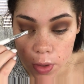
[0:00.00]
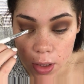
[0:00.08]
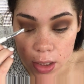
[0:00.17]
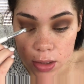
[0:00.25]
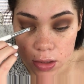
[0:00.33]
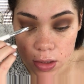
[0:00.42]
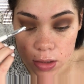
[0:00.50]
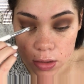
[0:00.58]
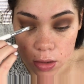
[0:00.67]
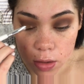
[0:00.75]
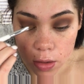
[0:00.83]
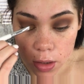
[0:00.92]
place
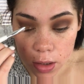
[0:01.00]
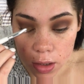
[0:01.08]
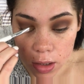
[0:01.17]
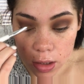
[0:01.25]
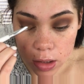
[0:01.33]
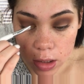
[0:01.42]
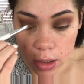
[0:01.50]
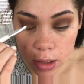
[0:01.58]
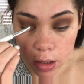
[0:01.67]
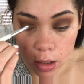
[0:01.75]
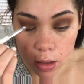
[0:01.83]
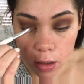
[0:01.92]
this on the
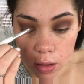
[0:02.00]
lid.